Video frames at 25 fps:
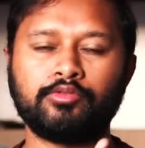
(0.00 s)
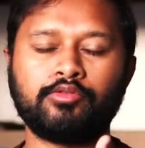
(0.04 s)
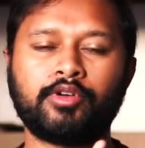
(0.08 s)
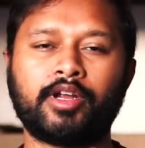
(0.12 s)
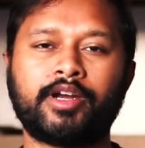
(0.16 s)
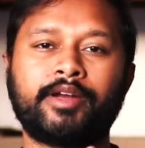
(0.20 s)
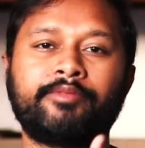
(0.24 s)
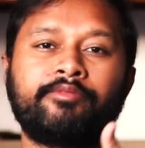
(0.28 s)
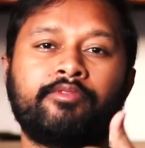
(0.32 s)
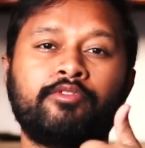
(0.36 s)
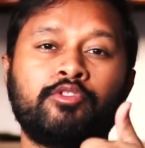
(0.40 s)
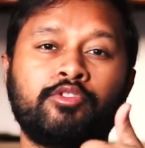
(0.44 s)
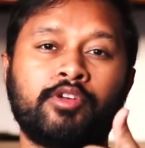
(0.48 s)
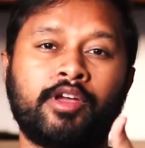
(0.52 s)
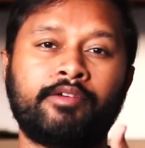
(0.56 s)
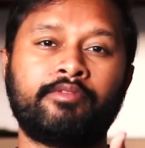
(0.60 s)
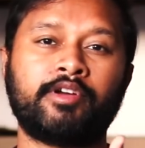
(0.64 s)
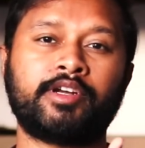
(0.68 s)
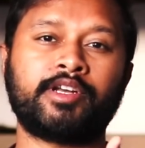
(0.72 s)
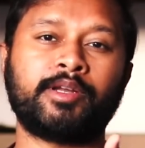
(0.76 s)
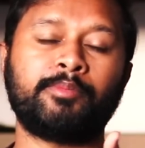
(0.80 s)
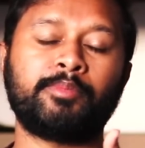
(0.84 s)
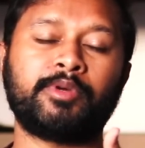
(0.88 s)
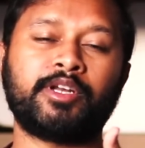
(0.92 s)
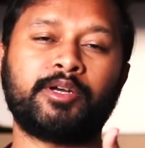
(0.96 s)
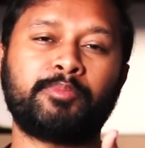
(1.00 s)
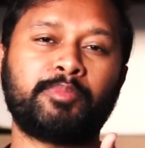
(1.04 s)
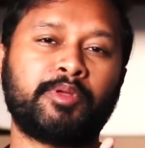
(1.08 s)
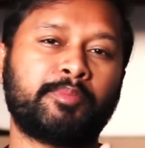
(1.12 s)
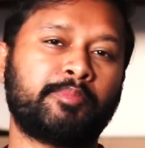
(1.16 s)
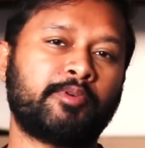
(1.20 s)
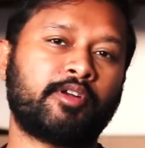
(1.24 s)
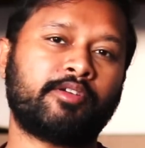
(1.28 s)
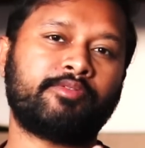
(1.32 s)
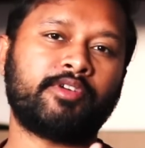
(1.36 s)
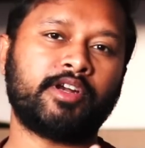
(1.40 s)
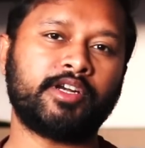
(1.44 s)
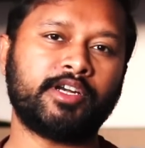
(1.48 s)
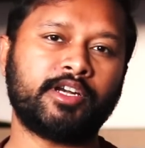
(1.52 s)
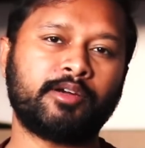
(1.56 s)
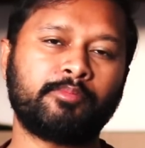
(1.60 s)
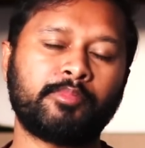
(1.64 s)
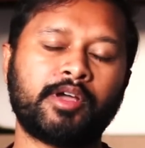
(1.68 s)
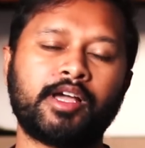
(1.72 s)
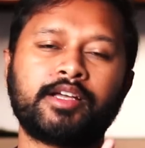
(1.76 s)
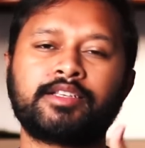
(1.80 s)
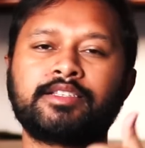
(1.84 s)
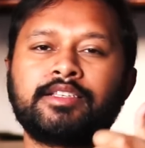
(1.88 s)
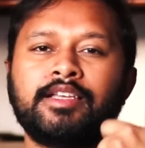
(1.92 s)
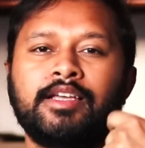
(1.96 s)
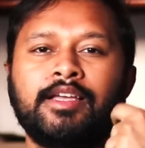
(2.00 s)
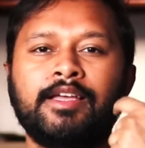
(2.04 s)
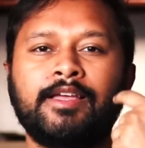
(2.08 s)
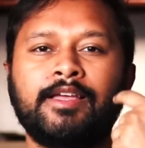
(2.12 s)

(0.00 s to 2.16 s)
You have attempted paper of 100 marks.